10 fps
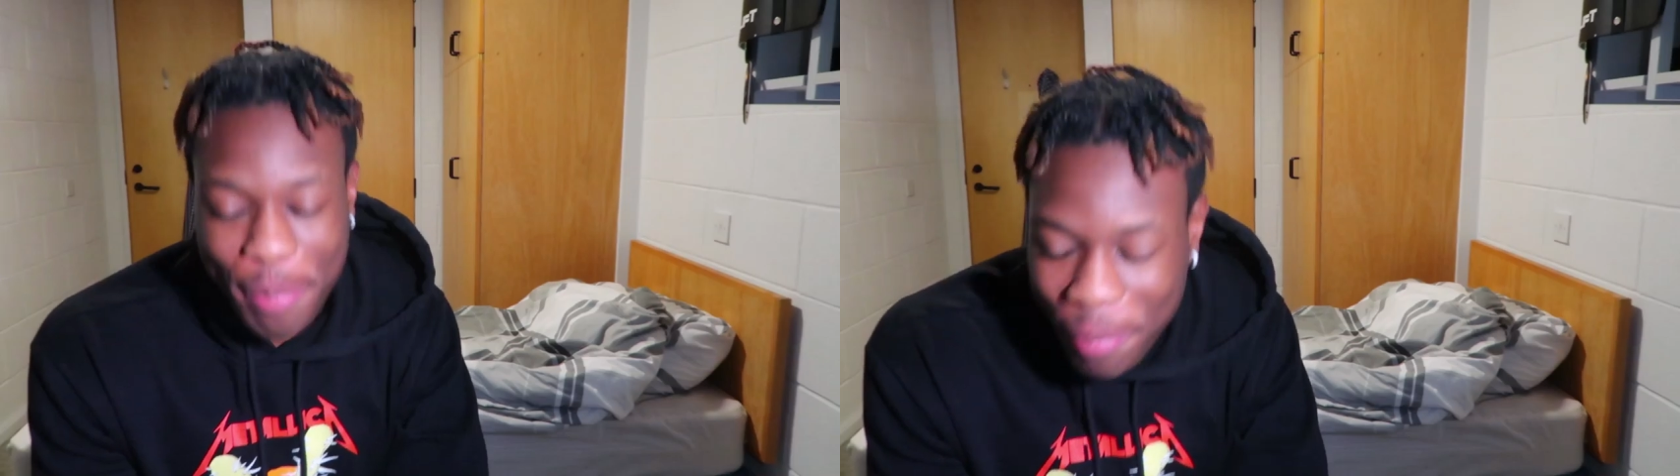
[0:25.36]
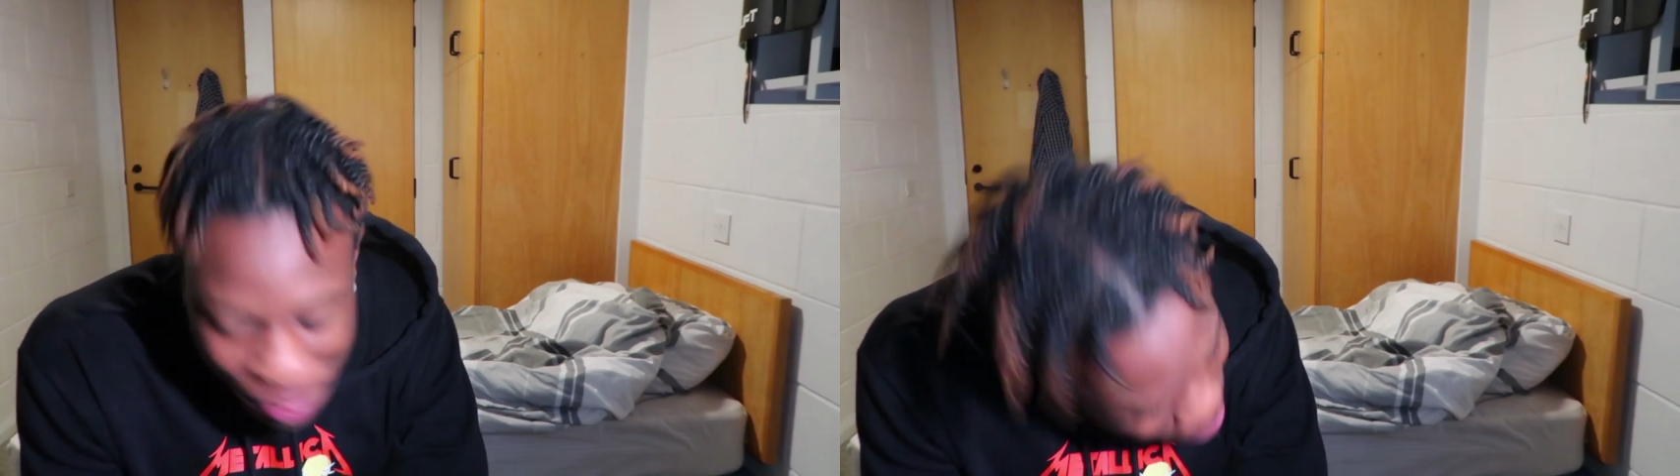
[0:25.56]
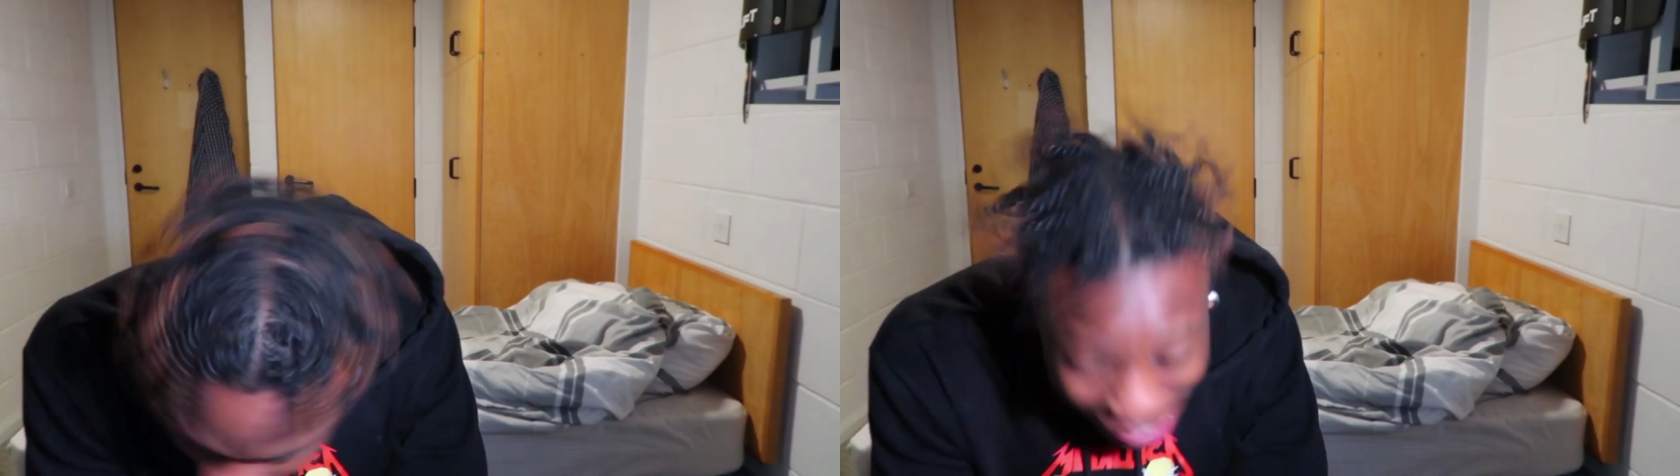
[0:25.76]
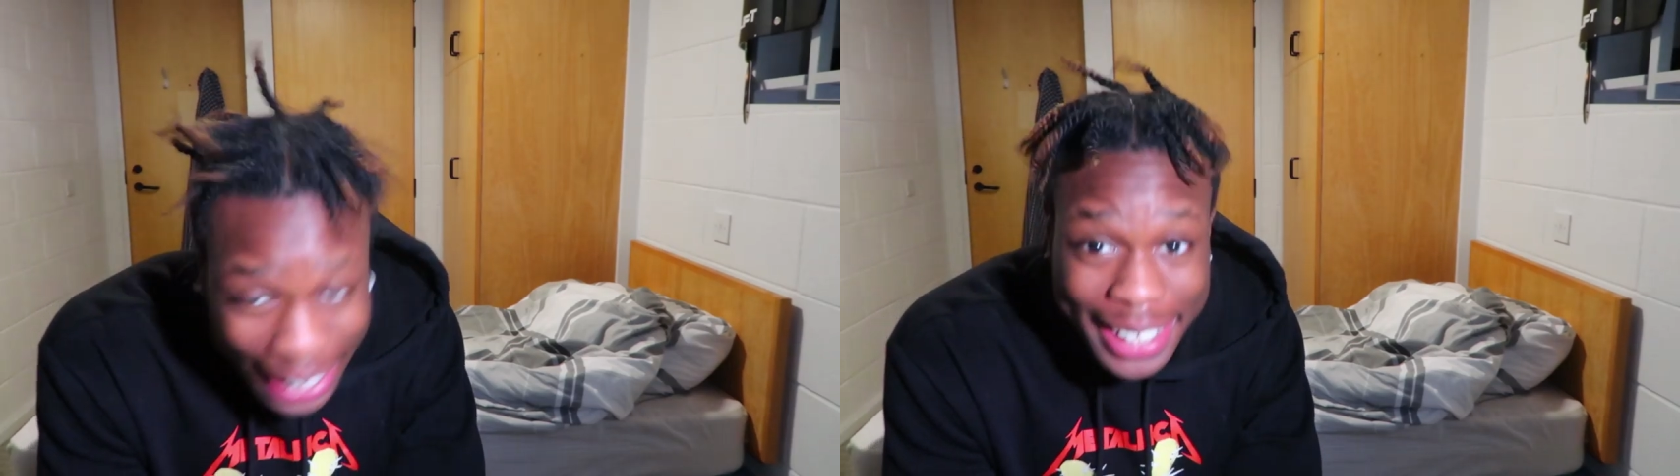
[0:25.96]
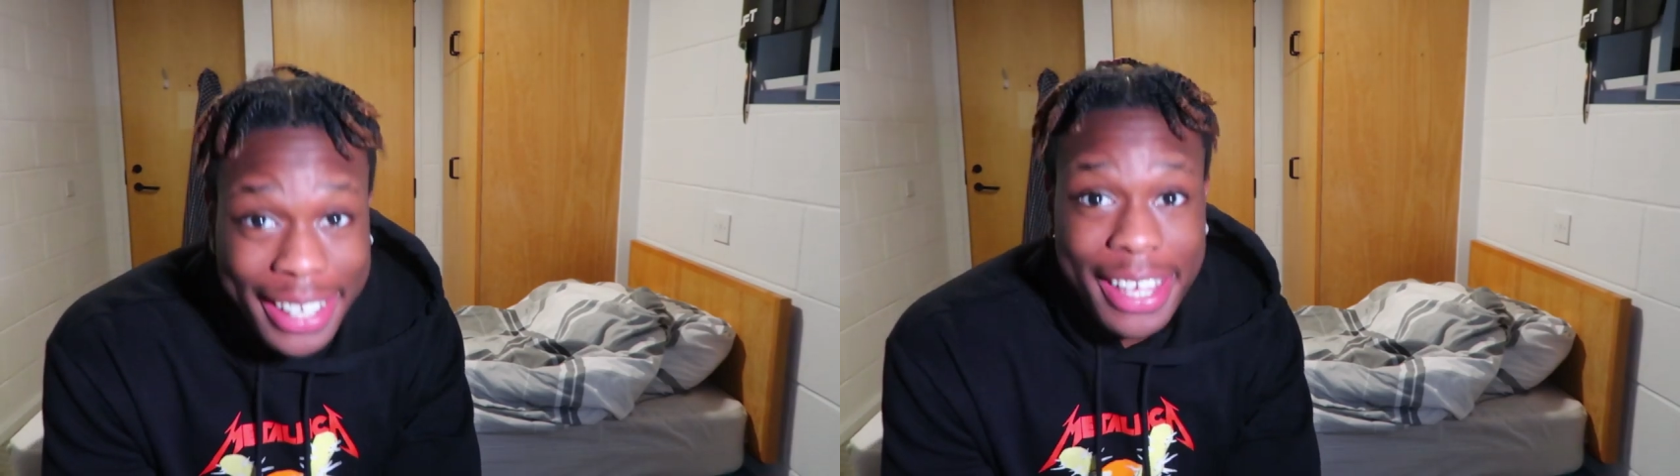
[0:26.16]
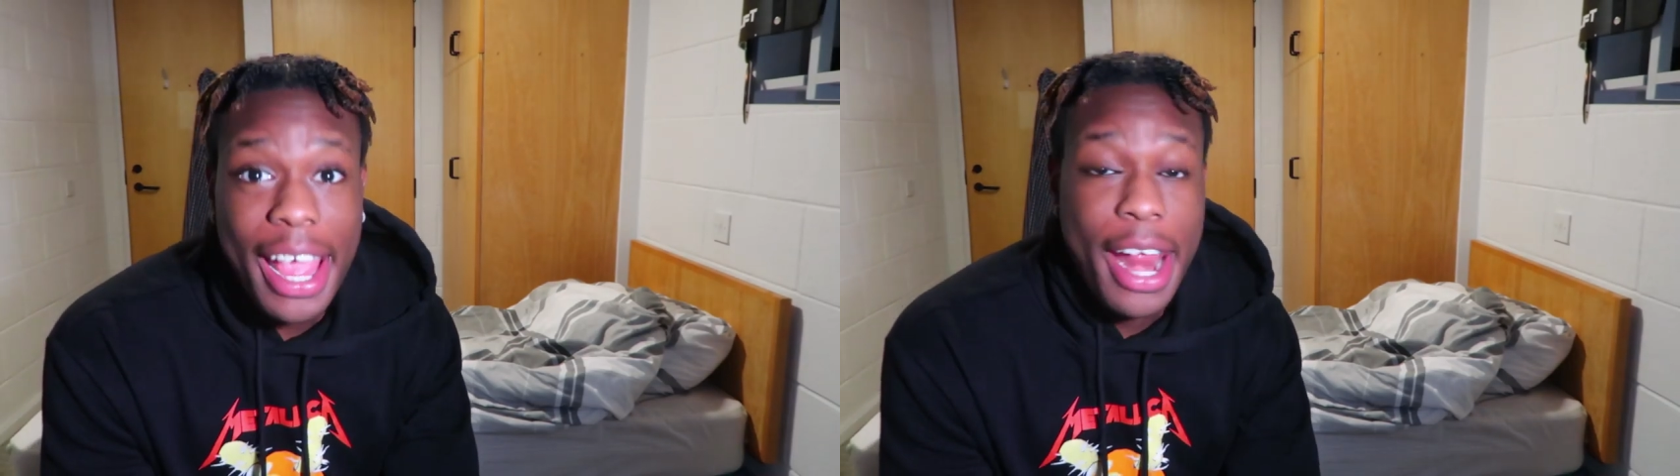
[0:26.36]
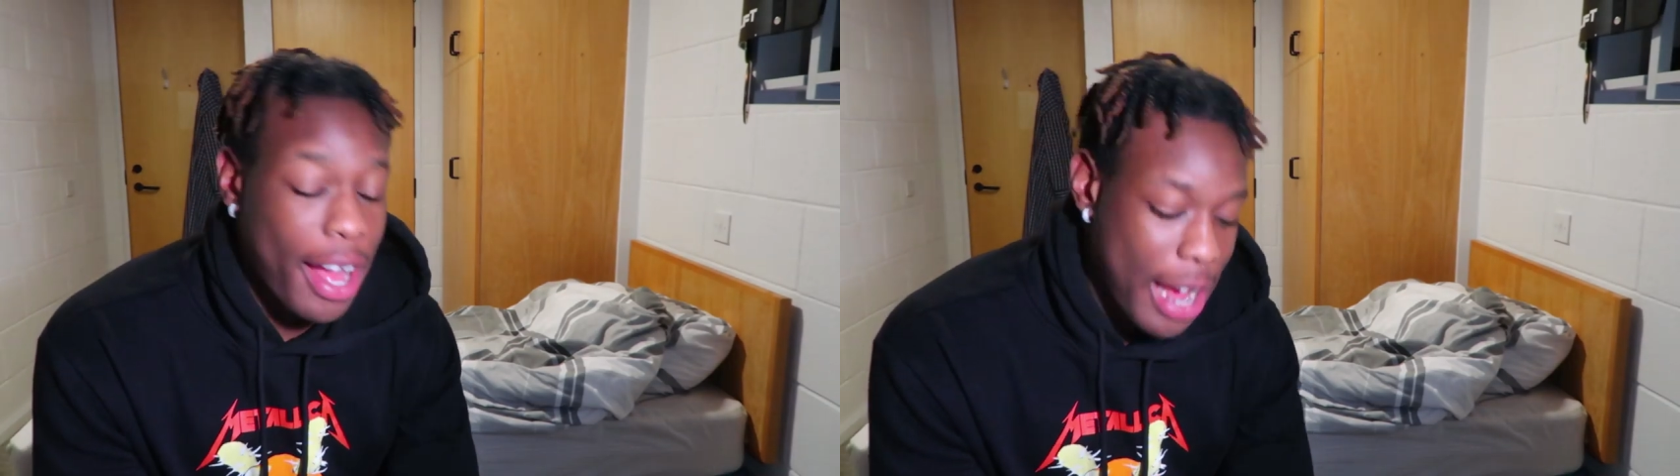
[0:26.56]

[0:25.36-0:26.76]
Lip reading: Back again!